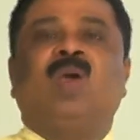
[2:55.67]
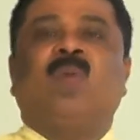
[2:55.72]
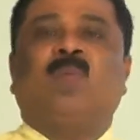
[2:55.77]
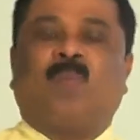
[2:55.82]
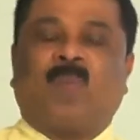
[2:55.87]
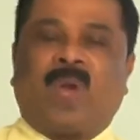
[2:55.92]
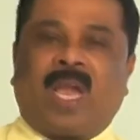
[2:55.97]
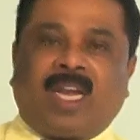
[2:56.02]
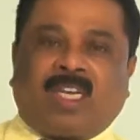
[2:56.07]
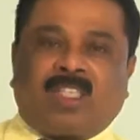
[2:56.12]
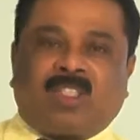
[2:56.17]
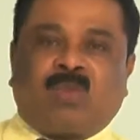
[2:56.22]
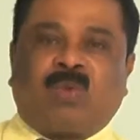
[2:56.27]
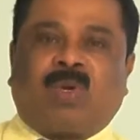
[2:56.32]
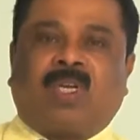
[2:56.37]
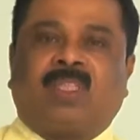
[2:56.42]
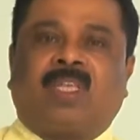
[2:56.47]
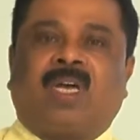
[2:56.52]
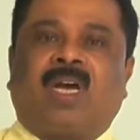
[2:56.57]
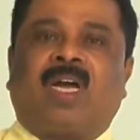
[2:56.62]
make
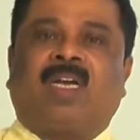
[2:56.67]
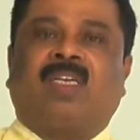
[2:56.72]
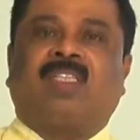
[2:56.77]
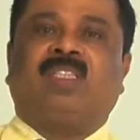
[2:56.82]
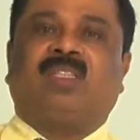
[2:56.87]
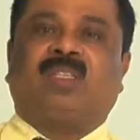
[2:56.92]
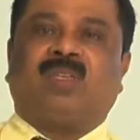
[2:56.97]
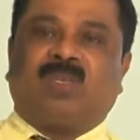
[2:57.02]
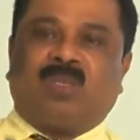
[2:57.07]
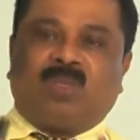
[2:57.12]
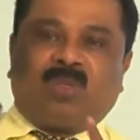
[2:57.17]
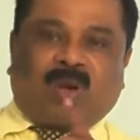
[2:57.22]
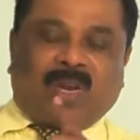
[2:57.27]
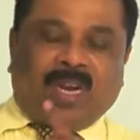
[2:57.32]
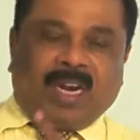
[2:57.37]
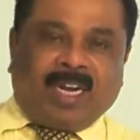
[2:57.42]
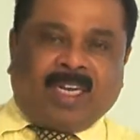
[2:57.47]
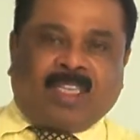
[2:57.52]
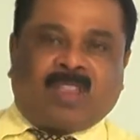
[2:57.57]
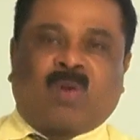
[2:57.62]
sure that you
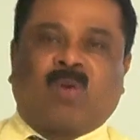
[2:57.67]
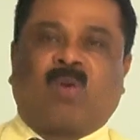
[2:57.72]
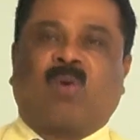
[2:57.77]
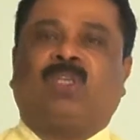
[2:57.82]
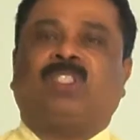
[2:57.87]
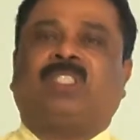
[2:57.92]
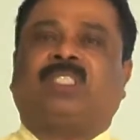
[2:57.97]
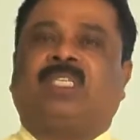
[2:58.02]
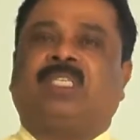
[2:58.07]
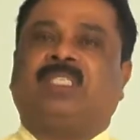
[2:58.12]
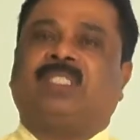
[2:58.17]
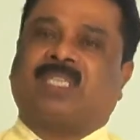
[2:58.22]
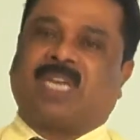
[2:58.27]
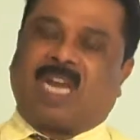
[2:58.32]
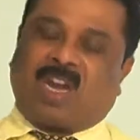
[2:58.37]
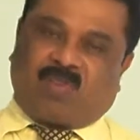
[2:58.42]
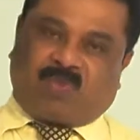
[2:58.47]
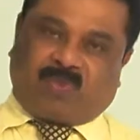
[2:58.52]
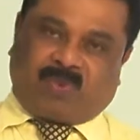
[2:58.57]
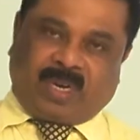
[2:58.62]
read the question
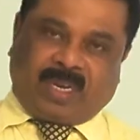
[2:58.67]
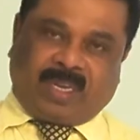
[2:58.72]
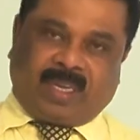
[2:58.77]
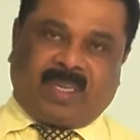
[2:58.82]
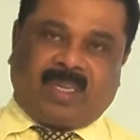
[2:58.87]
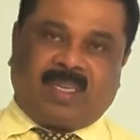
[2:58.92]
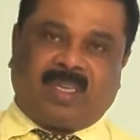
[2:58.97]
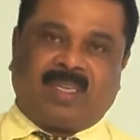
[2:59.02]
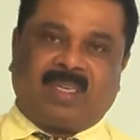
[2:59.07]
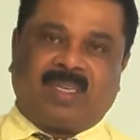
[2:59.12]
carefully.